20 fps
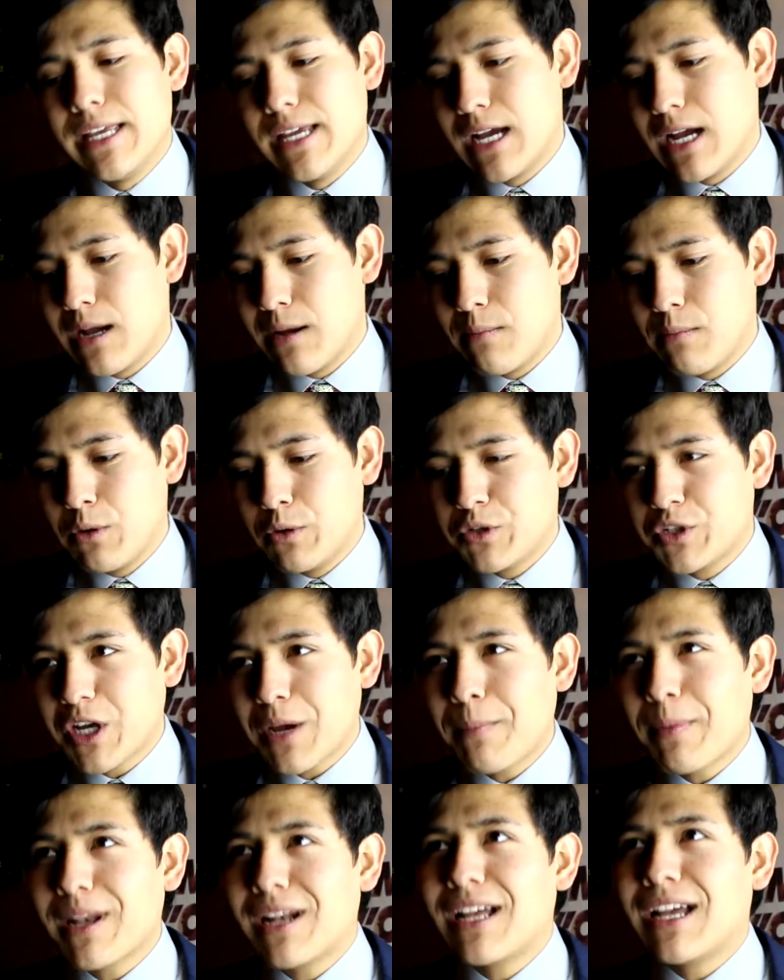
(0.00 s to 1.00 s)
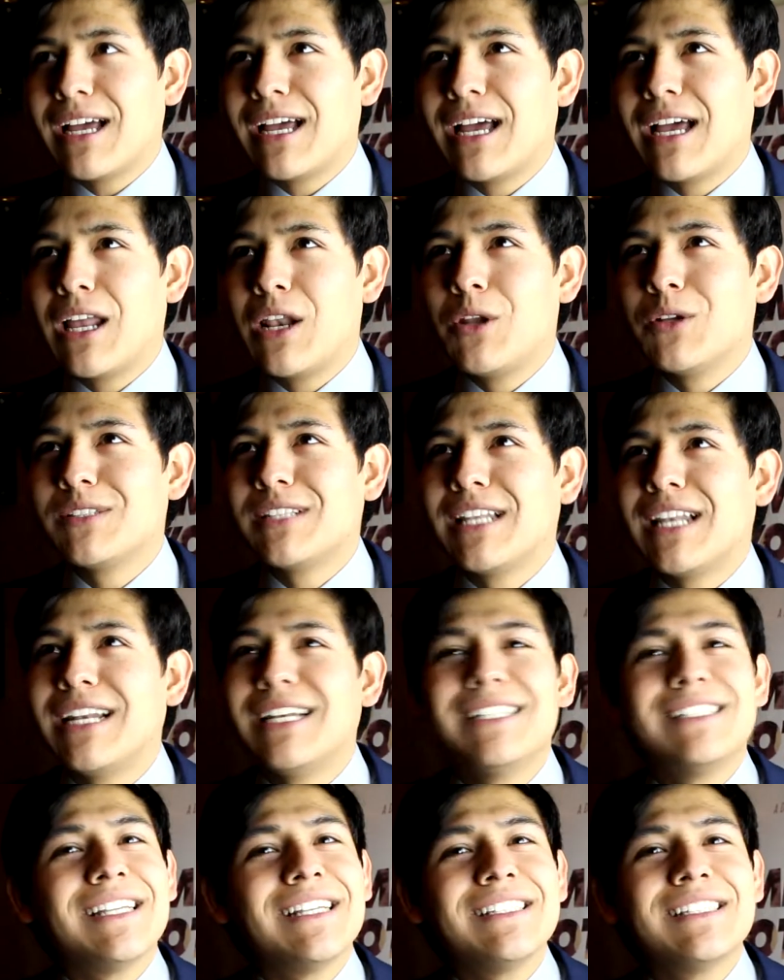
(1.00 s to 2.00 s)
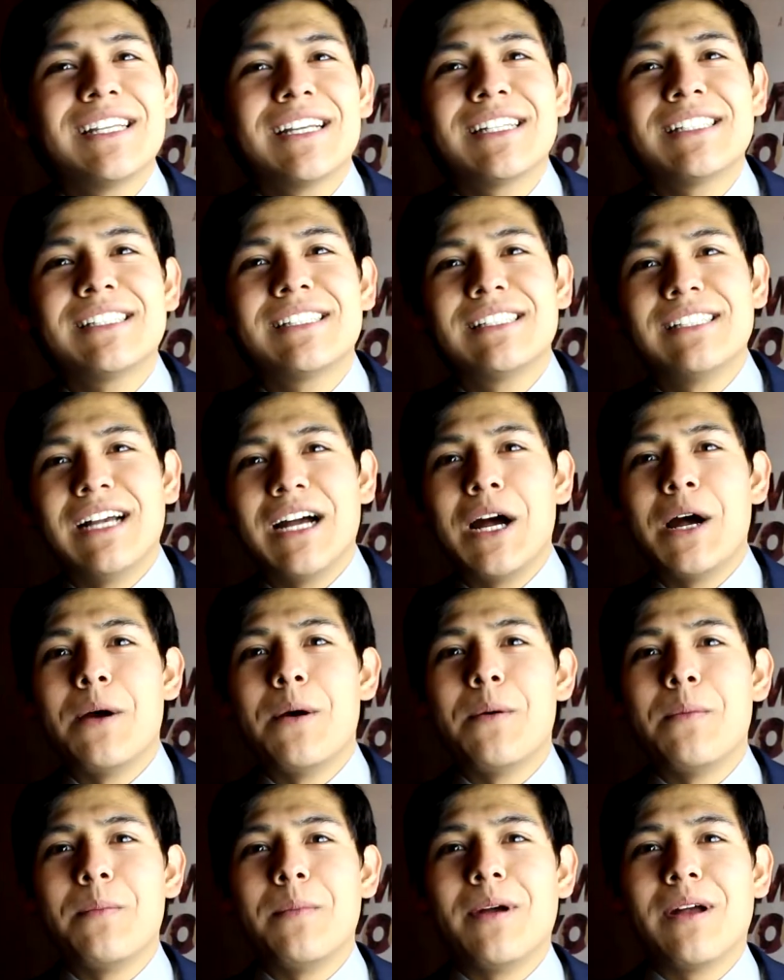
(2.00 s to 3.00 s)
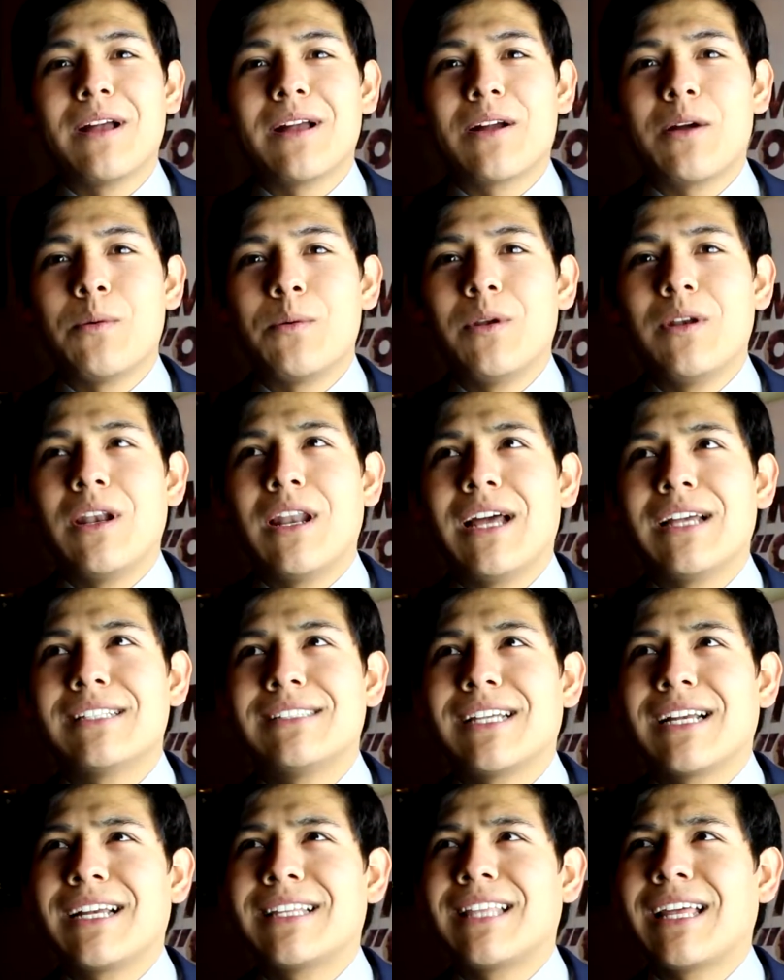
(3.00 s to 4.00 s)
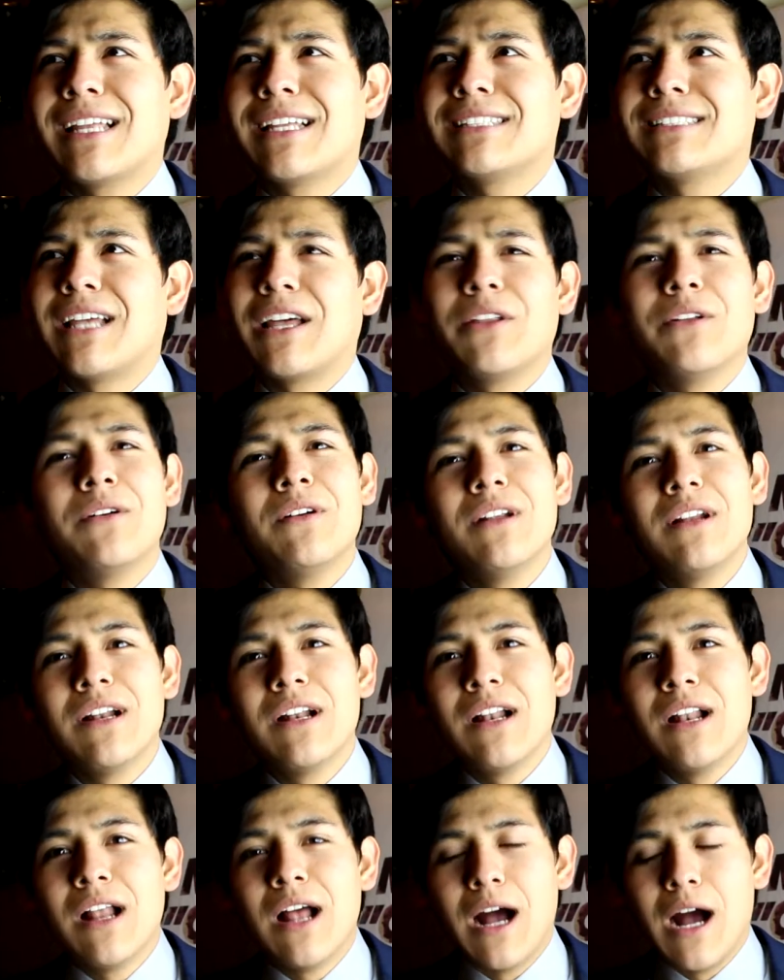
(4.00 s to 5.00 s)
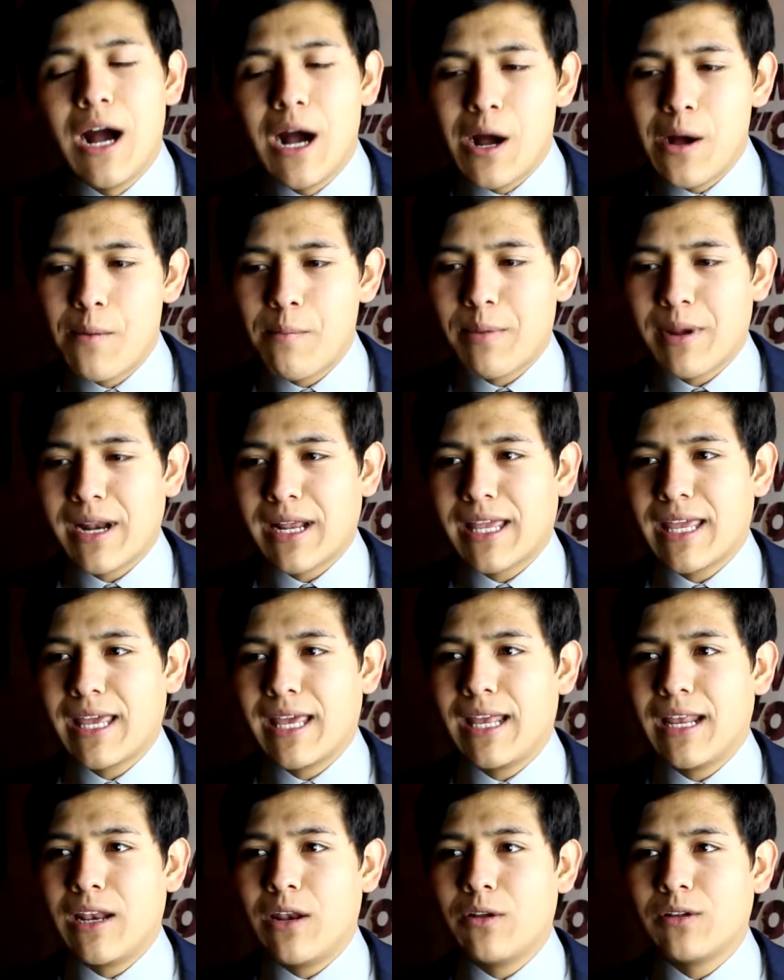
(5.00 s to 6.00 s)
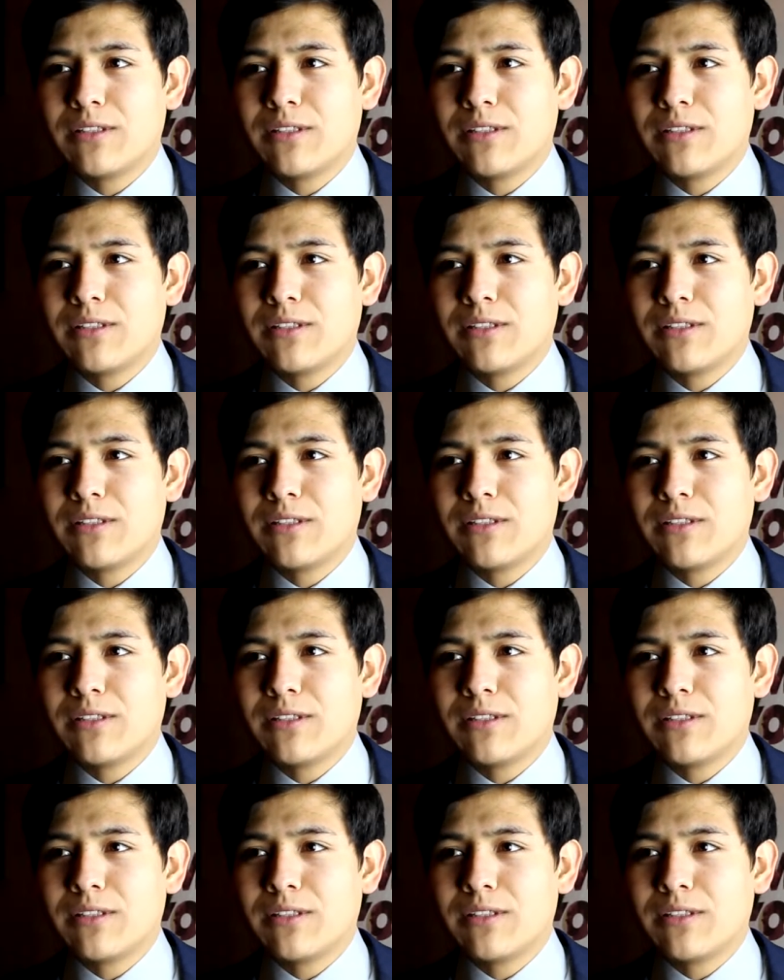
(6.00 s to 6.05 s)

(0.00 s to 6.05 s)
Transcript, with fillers: Y um, luché para los de las licencias um, con la secretaria de Estado um, para que